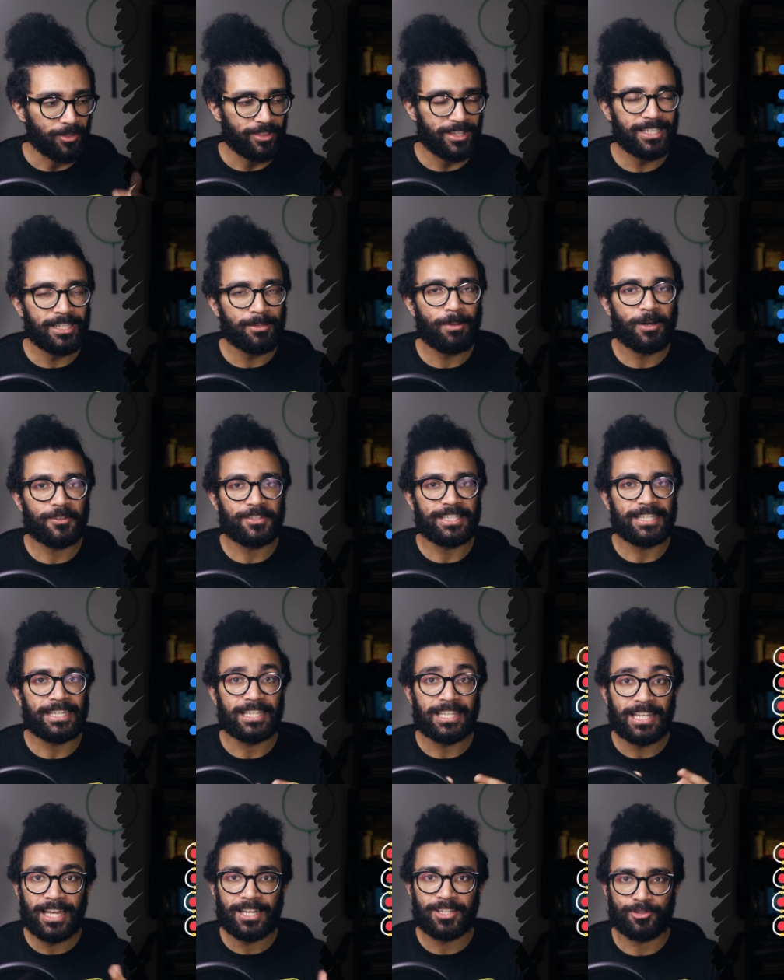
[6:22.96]
We'll think about the
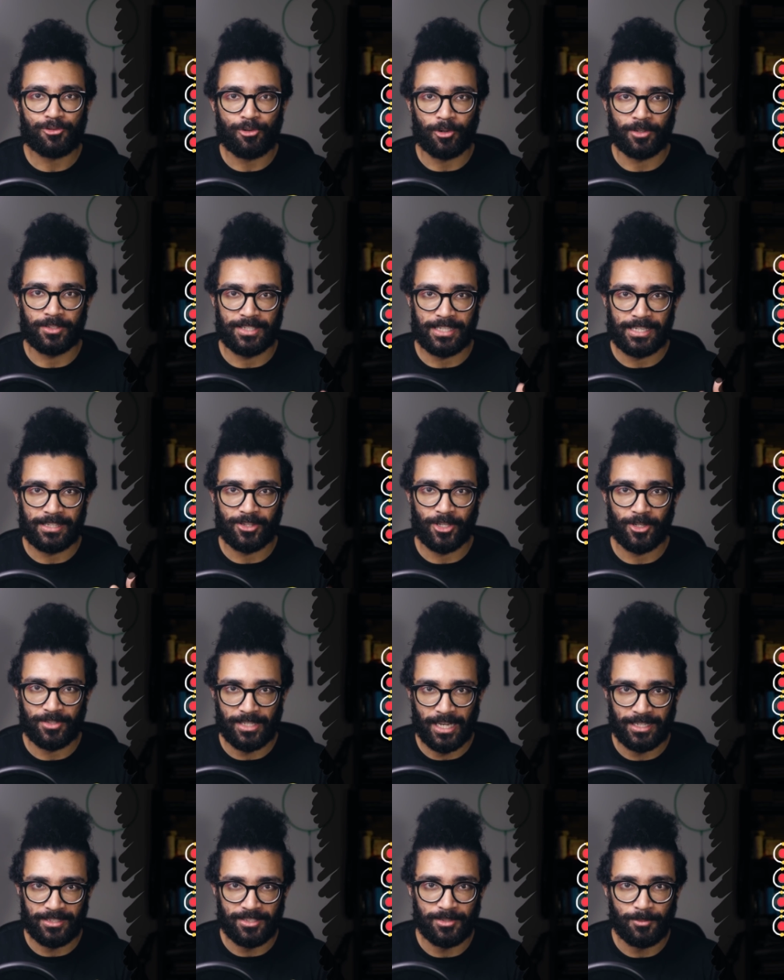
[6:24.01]
electrons in those
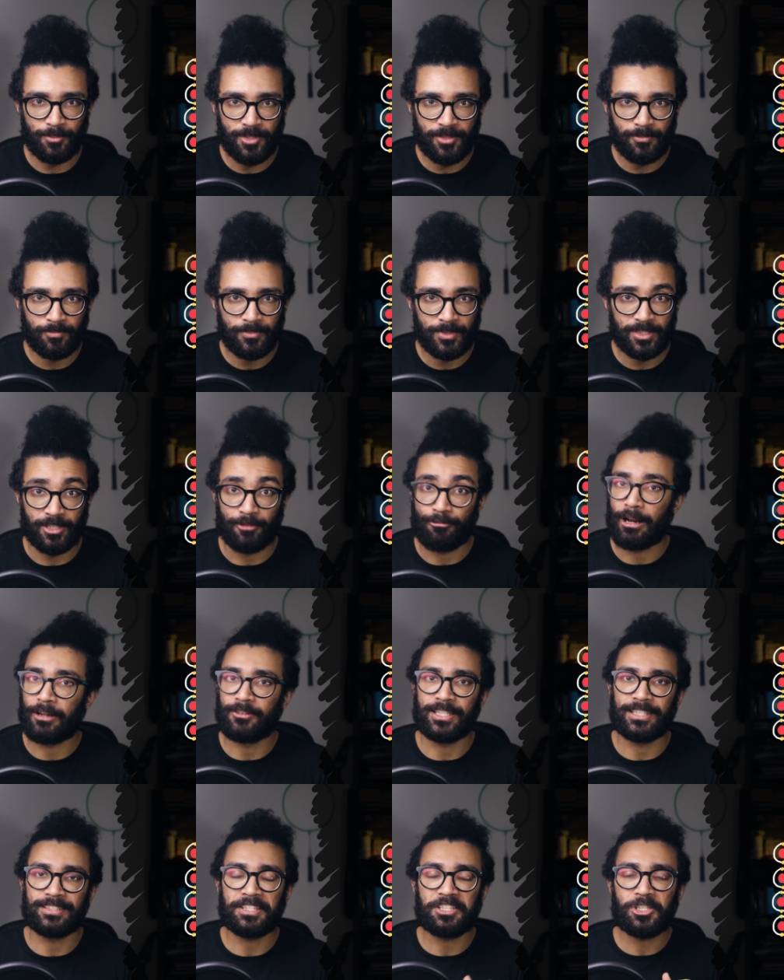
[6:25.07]
atoms
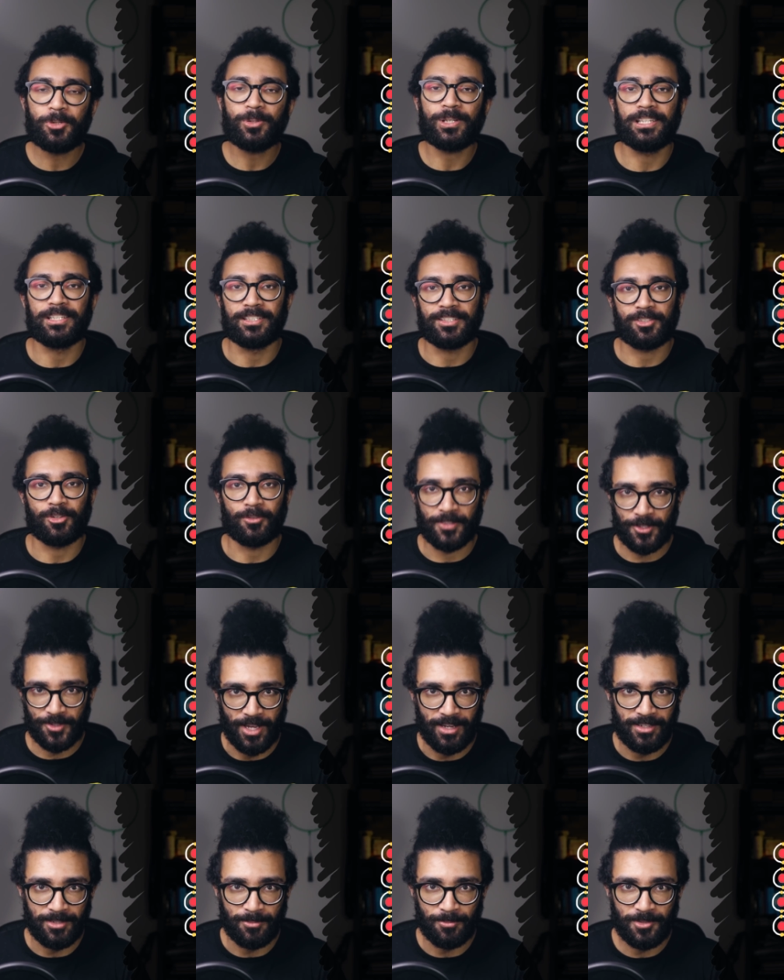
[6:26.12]
surrounding the nucleus of
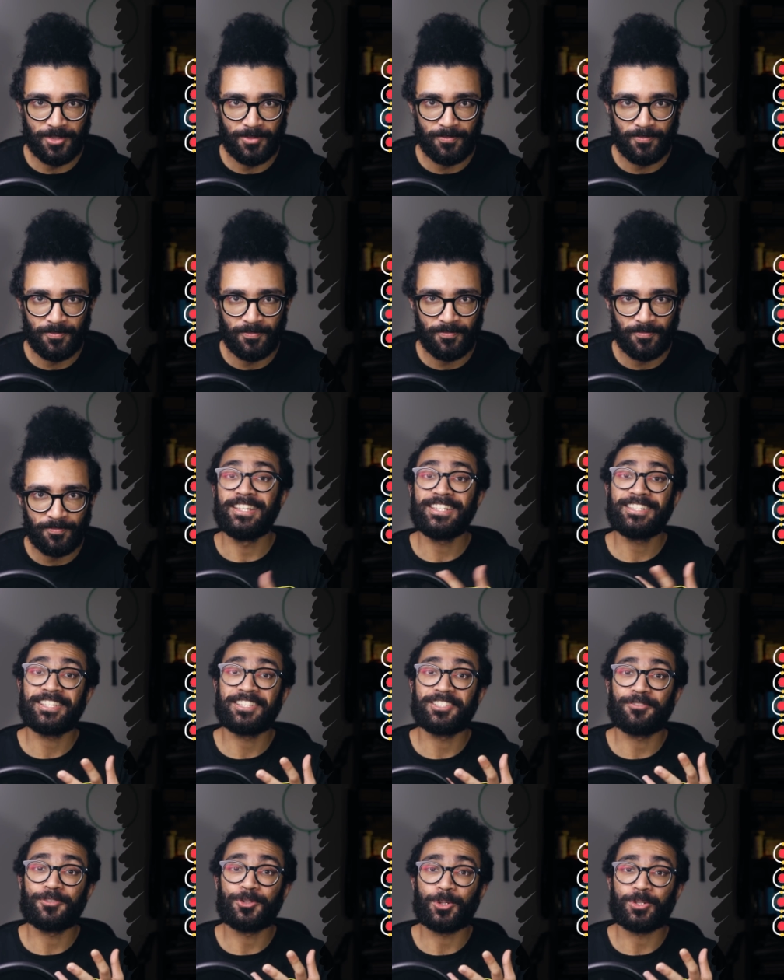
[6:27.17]
those atoms. This
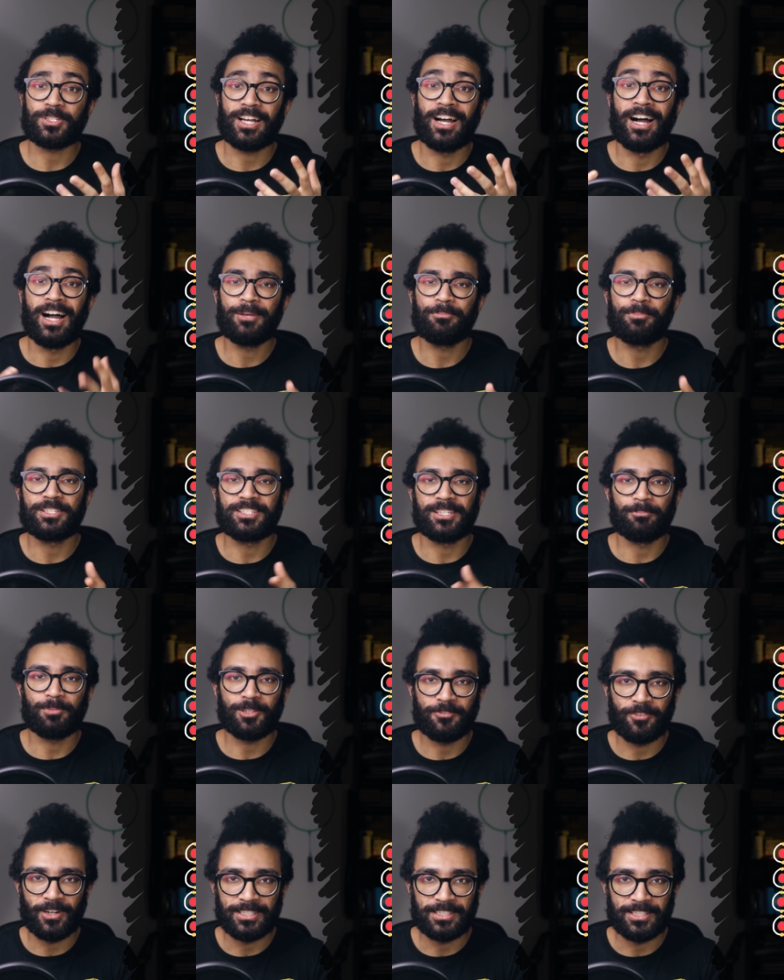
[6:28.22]
is of course a
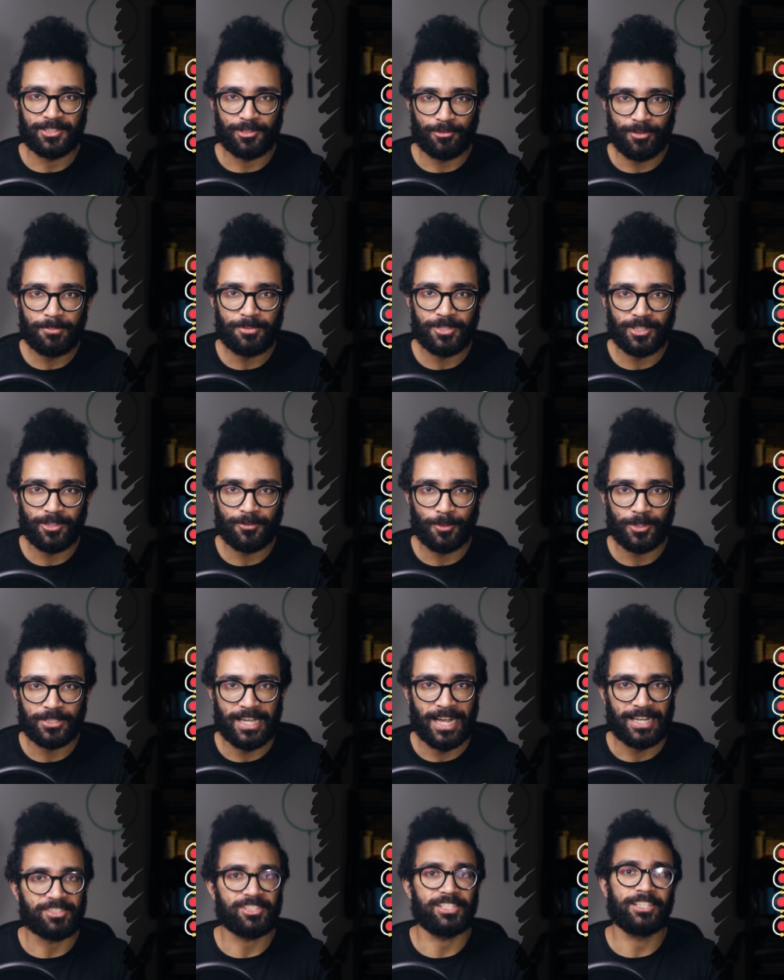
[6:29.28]
hyper-simplified description of
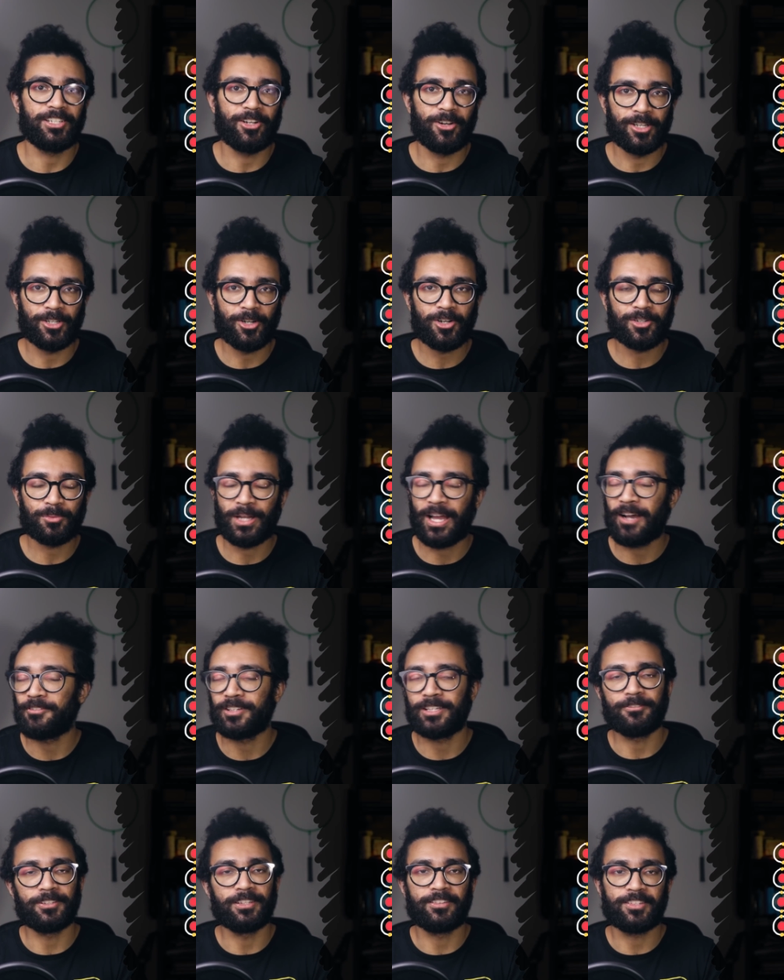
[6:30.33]
what's actually going on. We
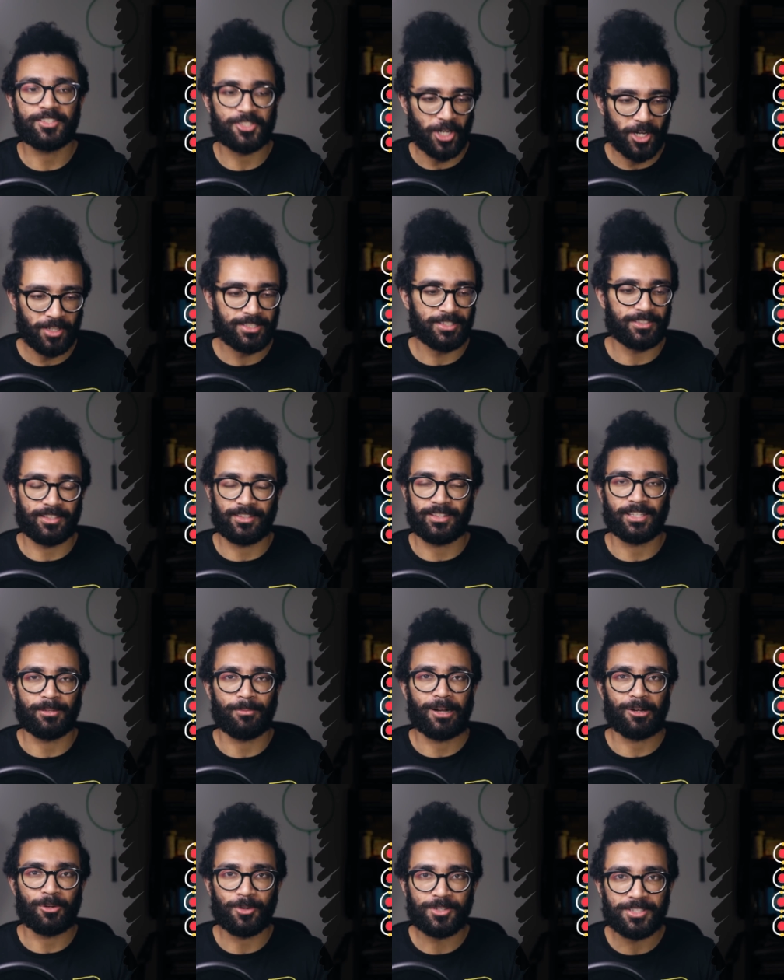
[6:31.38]
haven't even started to think
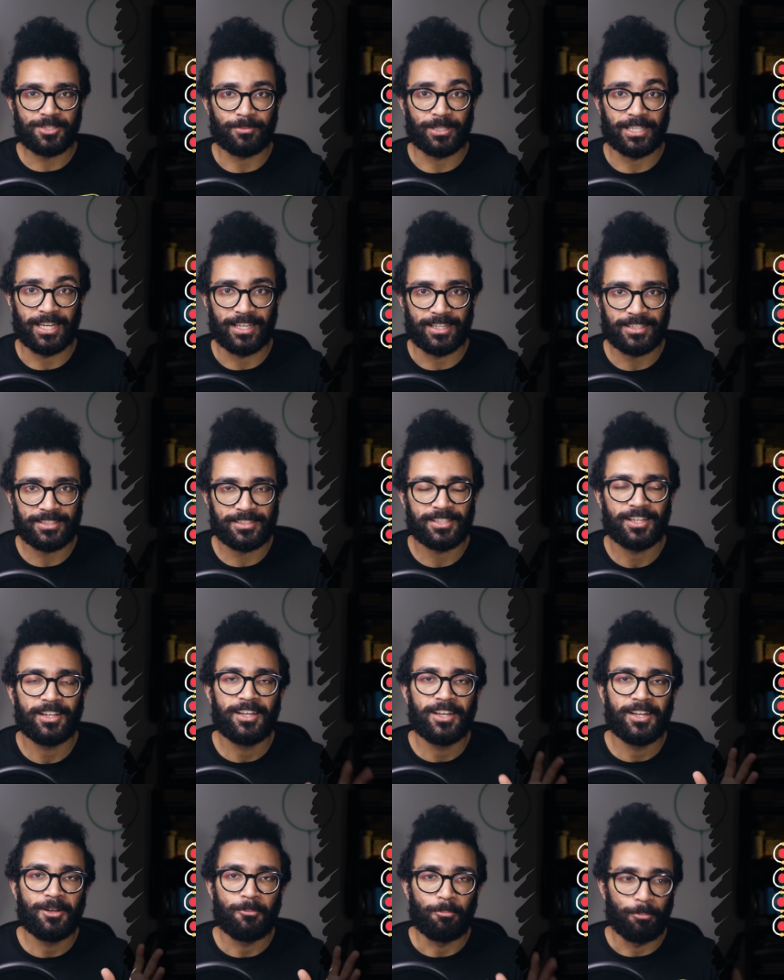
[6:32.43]
about quantum mechanics,
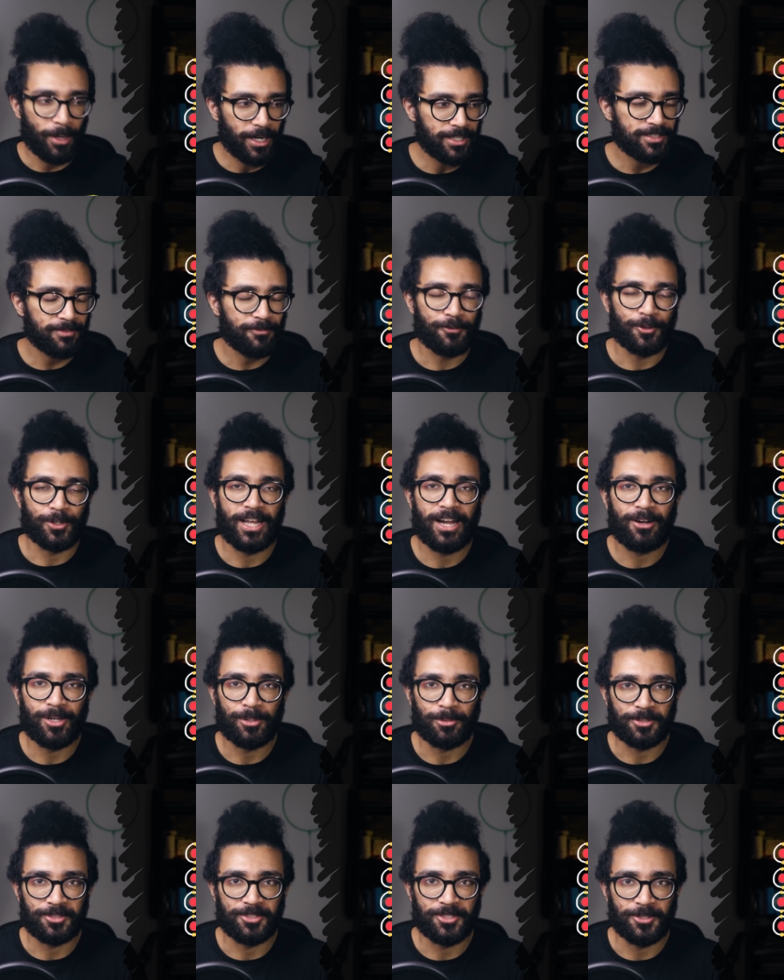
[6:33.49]
but for now
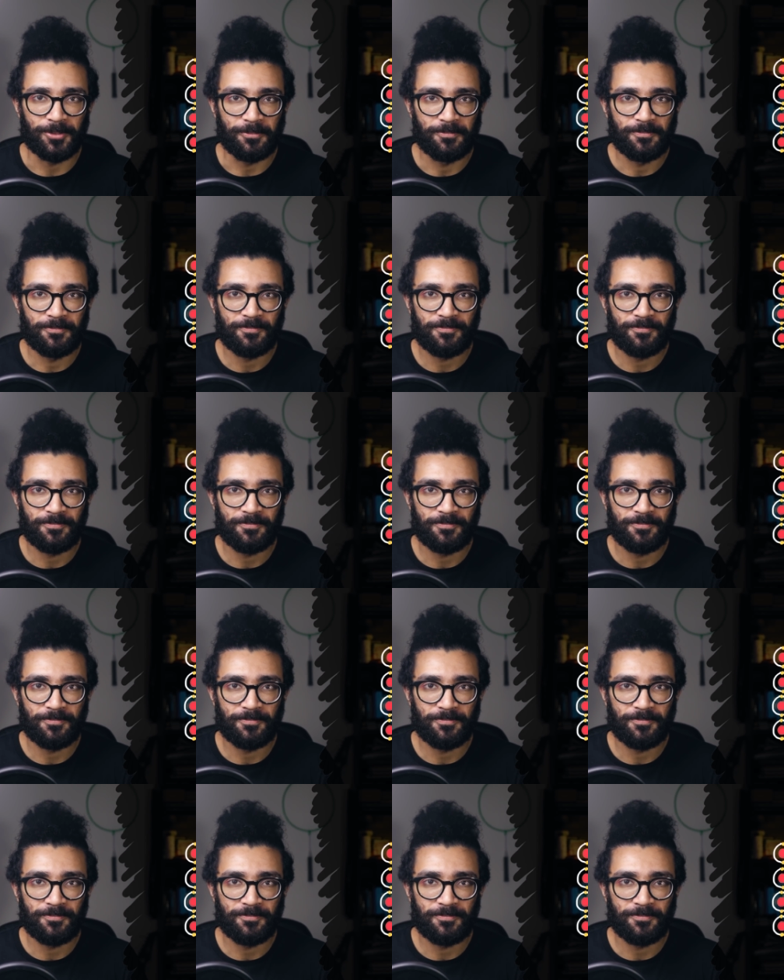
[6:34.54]
it will do.